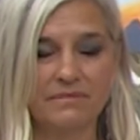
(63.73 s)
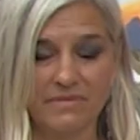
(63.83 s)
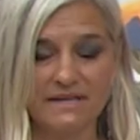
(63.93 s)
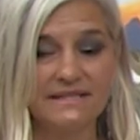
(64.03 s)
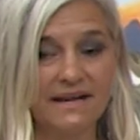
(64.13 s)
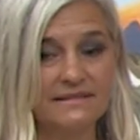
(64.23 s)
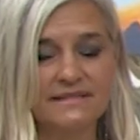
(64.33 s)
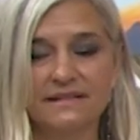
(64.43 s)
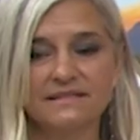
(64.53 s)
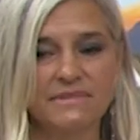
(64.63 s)
My dad
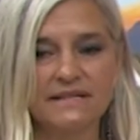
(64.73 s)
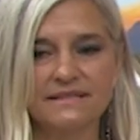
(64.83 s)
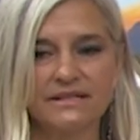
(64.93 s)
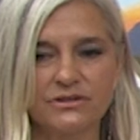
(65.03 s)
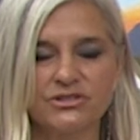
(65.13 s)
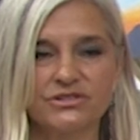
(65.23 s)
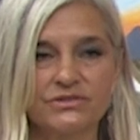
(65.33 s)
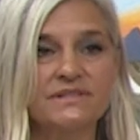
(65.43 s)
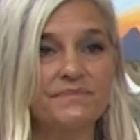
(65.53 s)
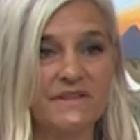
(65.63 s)
said to me, he's like, you should
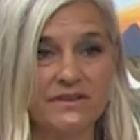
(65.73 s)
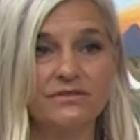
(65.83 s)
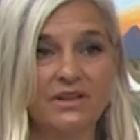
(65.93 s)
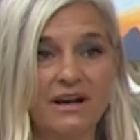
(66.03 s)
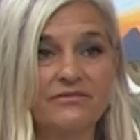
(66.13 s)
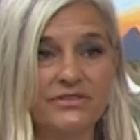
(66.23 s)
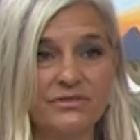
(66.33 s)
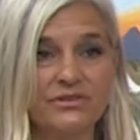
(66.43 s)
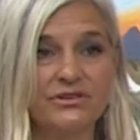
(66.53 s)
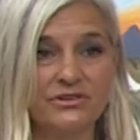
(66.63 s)
do something you love.
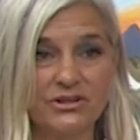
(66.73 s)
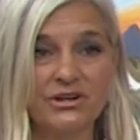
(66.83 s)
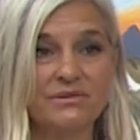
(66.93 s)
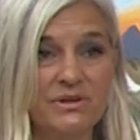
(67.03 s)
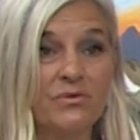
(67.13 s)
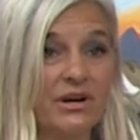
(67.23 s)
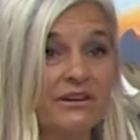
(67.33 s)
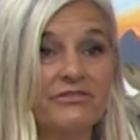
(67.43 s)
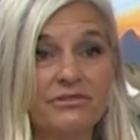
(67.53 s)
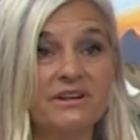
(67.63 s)
You, are going to be
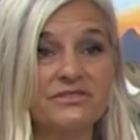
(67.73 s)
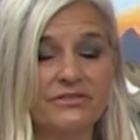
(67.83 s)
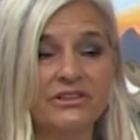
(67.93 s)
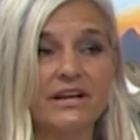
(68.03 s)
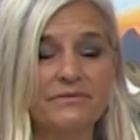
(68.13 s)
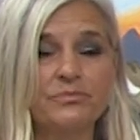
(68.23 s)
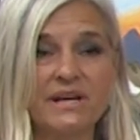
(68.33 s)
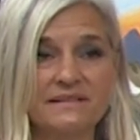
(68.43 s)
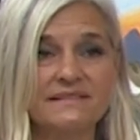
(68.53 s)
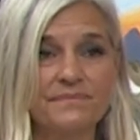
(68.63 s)
working for the rest of your life.
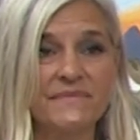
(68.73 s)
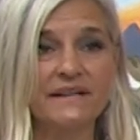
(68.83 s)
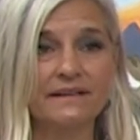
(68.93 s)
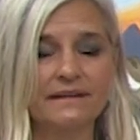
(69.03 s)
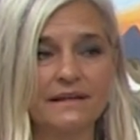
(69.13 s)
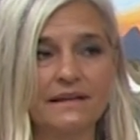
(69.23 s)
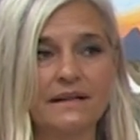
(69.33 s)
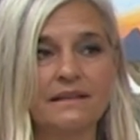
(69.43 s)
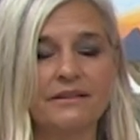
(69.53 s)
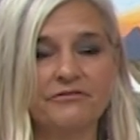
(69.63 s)
Pick something hmm.
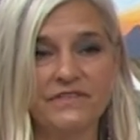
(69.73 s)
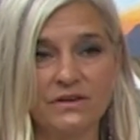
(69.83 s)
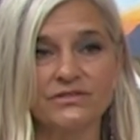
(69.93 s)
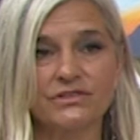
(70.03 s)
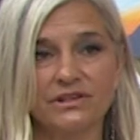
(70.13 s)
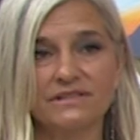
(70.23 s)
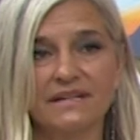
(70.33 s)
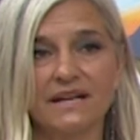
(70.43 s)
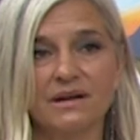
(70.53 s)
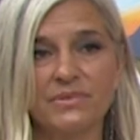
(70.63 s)
that feels good
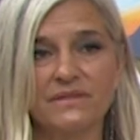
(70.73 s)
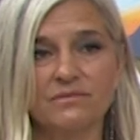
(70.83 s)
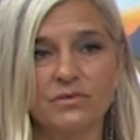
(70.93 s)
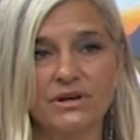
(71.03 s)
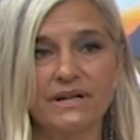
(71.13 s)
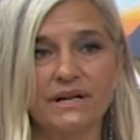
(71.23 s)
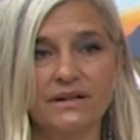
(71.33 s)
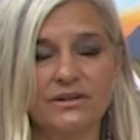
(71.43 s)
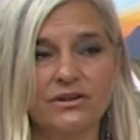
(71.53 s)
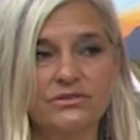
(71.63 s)
to get up in the morning
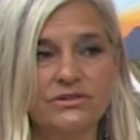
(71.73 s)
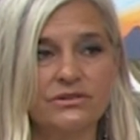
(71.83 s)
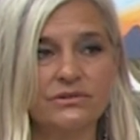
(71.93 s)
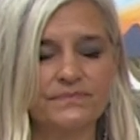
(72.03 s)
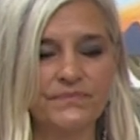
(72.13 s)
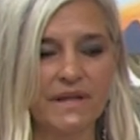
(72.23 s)
and go do.